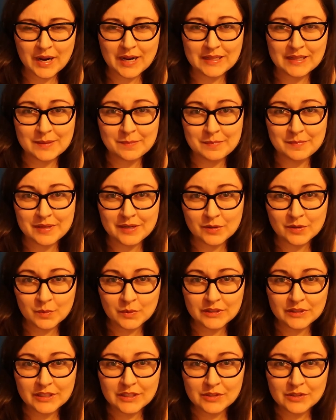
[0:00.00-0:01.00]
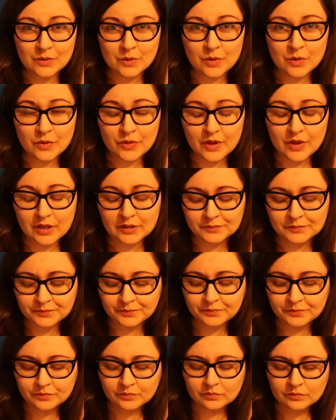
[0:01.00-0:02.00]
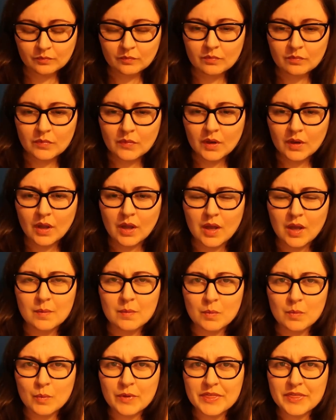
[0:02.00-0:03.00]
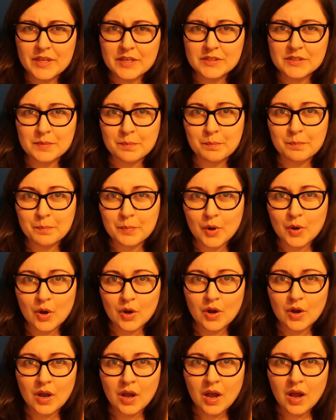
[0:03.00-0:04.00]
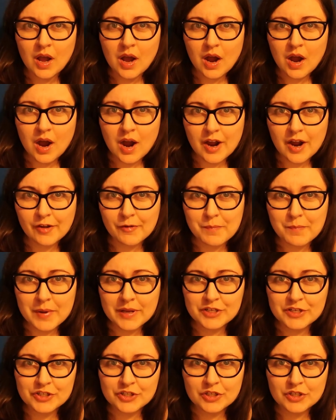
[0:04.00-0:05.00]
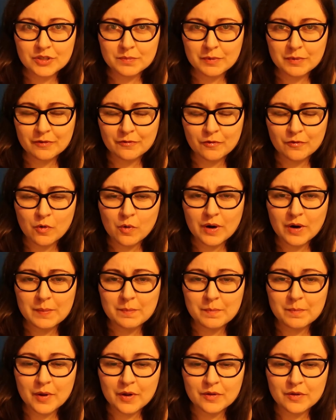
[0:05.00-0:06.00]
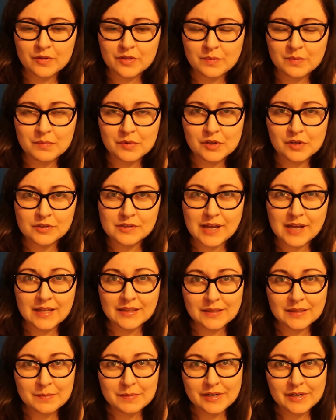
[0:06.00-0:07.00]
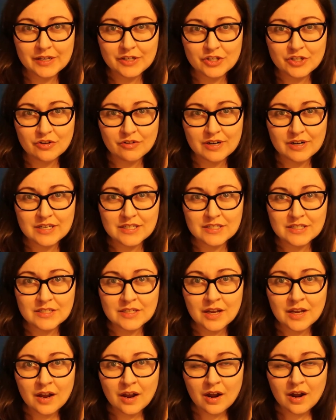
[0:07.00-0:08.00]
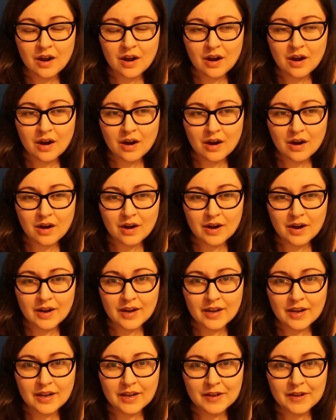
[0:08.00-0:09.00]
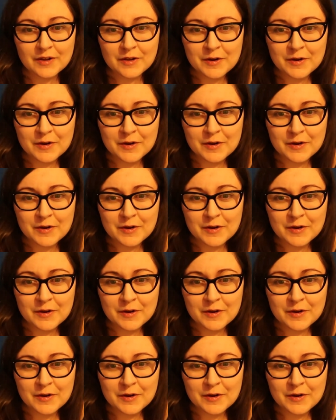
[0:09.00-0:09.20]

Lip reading: in the middle with this author, with this book. I've mentioned before in both The Muse and The Miniaturist, I